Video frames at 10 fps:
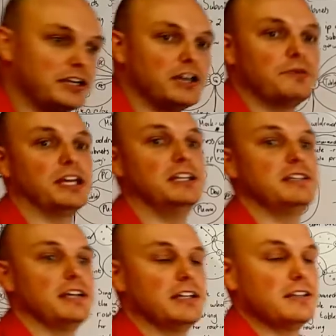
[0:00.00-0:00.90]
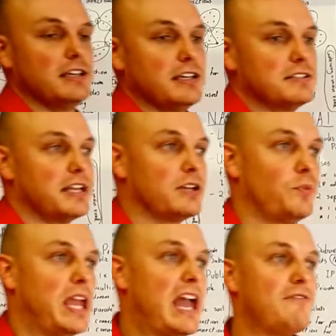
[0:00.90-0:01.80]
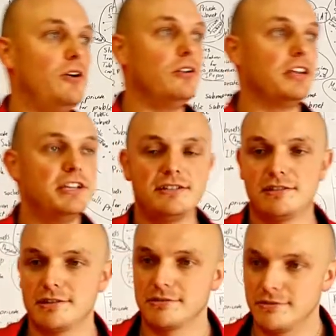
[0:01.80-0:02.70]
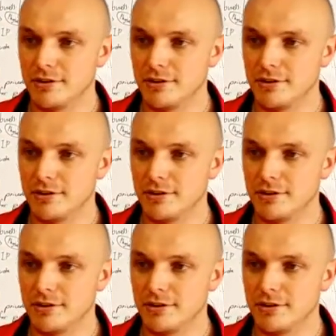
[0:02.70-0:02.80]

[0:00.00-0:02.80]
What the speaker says: idea of the internet is that we have all these